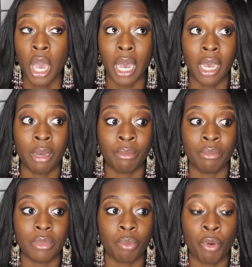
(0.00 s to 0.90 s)

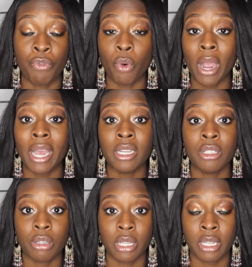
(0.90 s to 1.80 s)
Um, before I
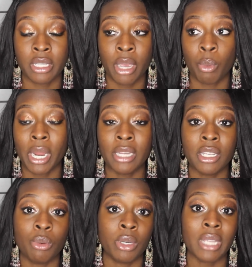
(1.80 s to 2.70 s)
took the exam, what I
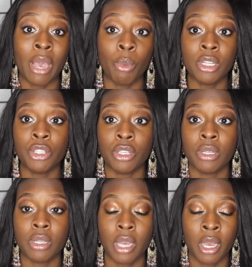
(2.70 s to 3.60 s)
did was I went
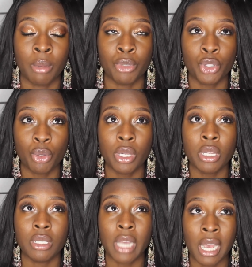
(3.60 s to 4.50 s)
to um,
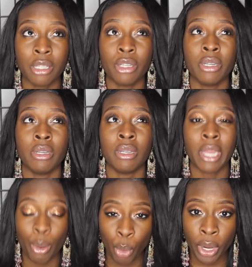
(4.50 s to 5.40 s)

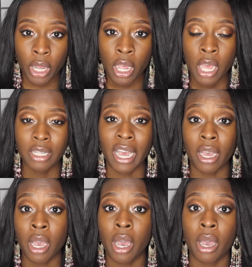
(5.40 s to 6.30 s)

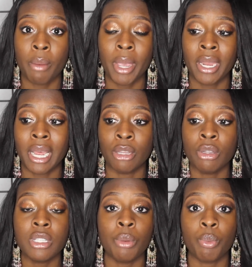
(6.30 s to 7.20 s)
studentdoctornetwork.com and I
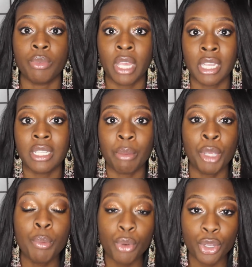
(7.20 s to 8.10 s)
looked up things that
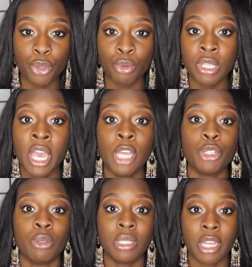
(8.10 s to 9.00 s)
people use
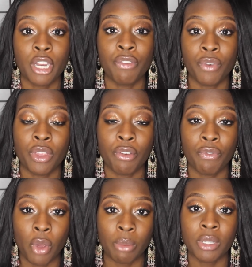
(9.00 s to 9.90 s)
to study for their
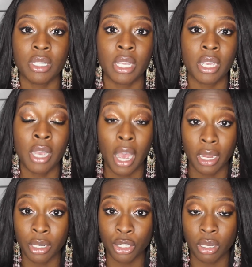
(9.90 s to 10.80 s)
pharmacy
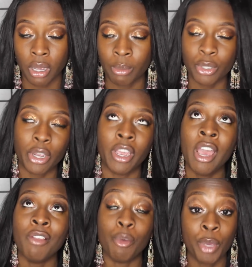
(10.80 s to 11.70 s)
college, I'm sorry,
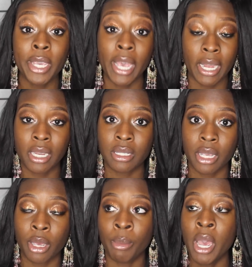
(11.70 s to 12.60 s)
the PCAT
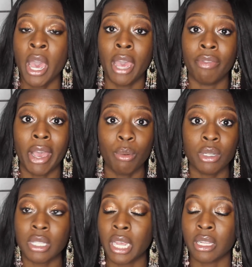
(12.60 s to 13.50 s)
exam. And that
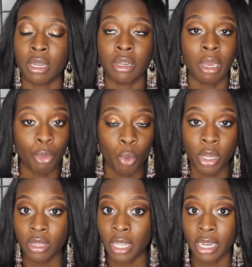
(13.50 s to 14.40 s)
was like the number
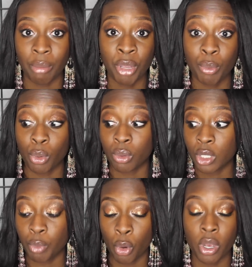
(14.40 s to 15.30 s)
one thing that people
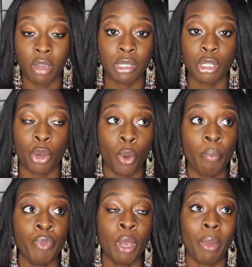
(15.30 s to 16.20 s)
spoke of.
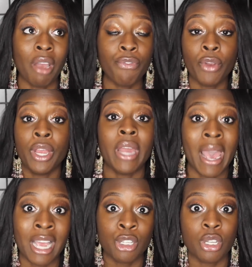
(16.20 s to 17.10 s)
So my friend
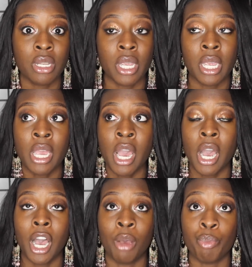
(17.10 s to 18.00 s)
actually
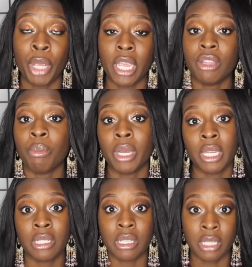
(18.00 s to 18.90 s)
um, paid the
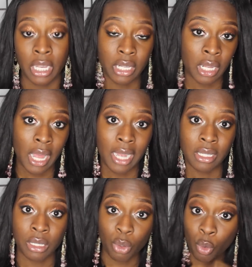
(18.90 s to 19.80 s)
money to take the
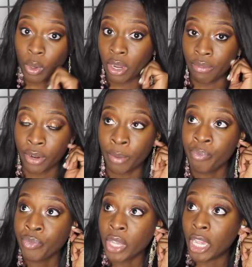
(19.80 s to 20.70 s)
classes or whatever,
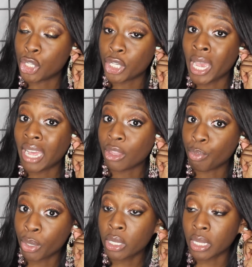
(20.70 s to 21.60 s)
and she had the
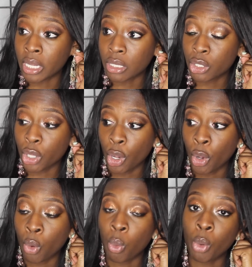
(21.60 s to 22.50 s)
booklet. So
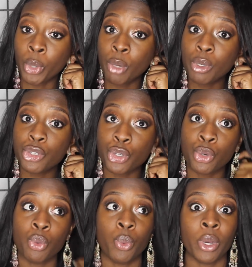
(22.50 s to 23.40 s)
so what we would
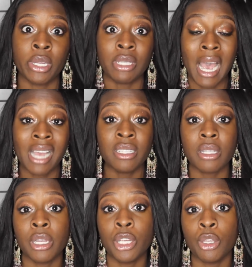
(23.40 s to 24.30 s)
do was I
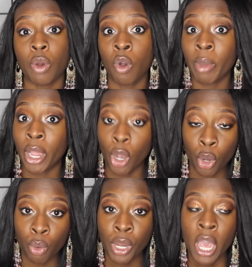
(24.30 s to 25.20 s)
studied on my
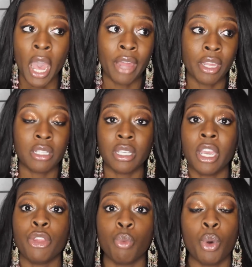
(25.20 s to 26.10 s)
own and then
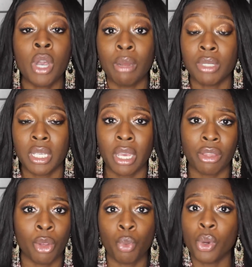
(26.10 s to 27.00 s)
together we'll come
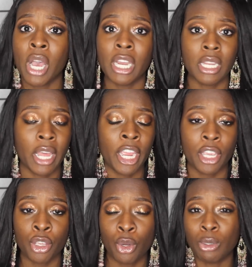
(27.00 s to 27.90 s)
together and we'll kind of
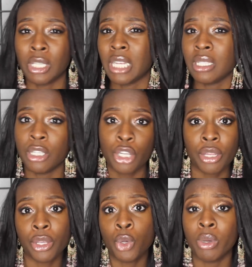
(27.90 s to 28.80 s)
like, you know, test each
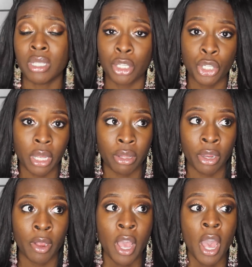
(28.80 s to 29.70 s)
other, quiz each
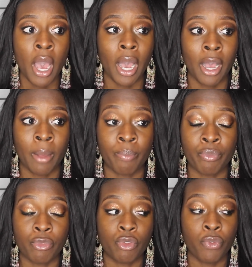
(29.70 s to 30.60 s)
other.
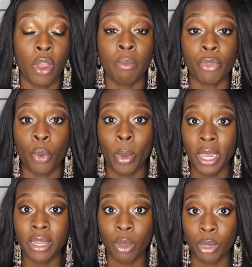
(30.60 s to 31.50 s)
Um, from the
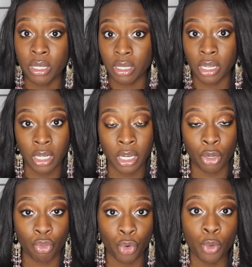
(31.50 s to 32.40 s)
way that we studied
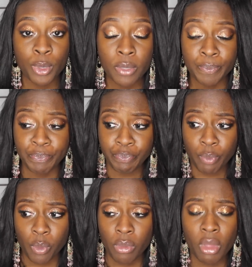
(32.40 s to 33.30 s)
in groups,
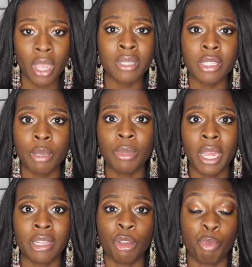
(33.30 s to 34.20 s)
it seemed
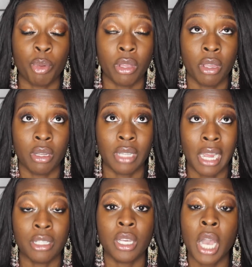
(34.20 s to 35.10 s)
like the the
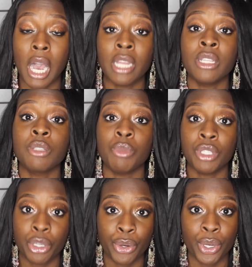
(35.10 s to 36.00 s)
Dr. Collins
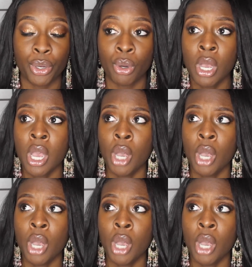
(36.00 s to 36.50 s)
material